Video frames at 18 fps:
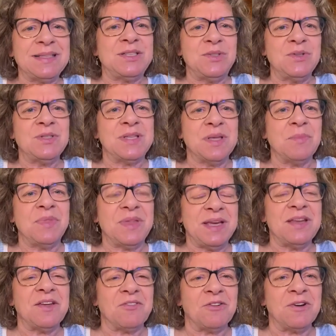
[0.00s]
Let's do
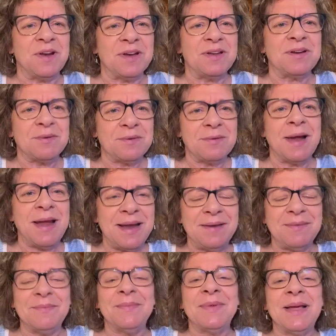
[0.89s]
something different,
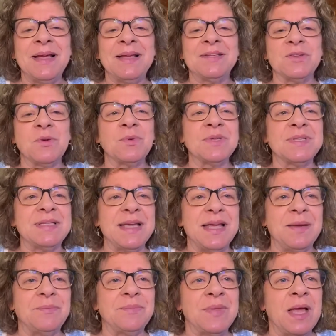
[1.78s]
right? So we'll
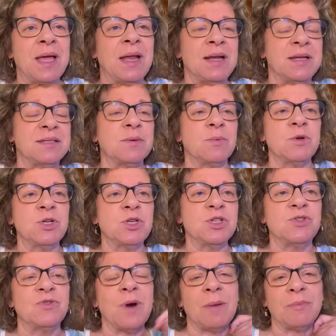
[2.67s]
see. And someone
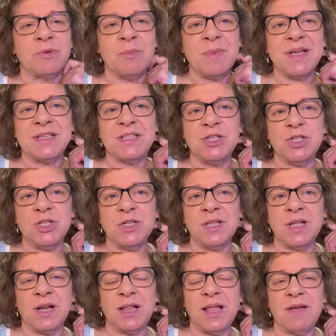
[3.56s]
just dropped a message
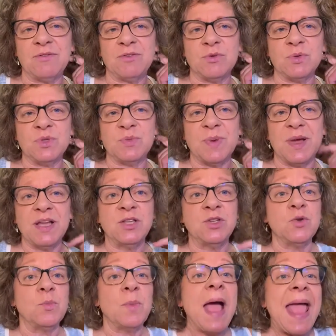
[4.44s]
in that I'll have to
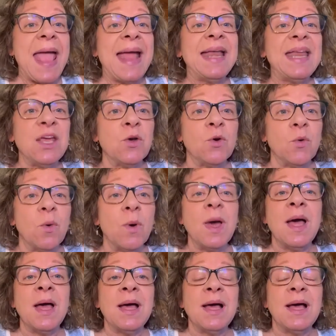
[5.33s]
respond to. Anywho,
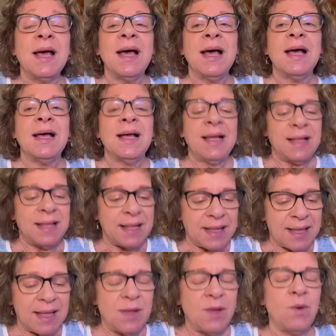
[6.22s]

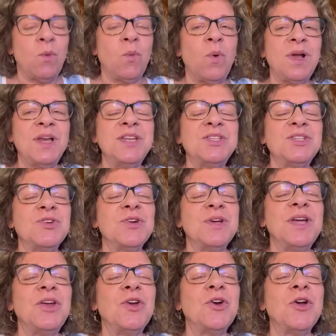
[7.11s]
what is
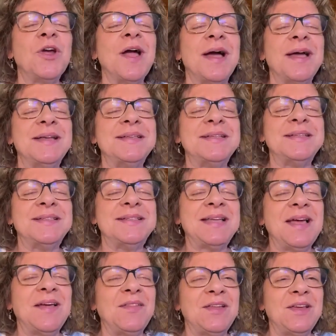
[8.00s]
your inner guidance
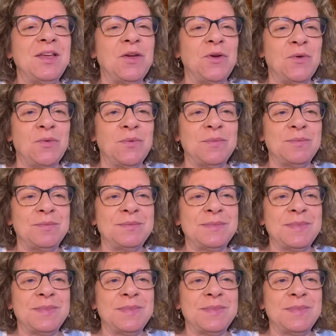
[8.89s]
telling you?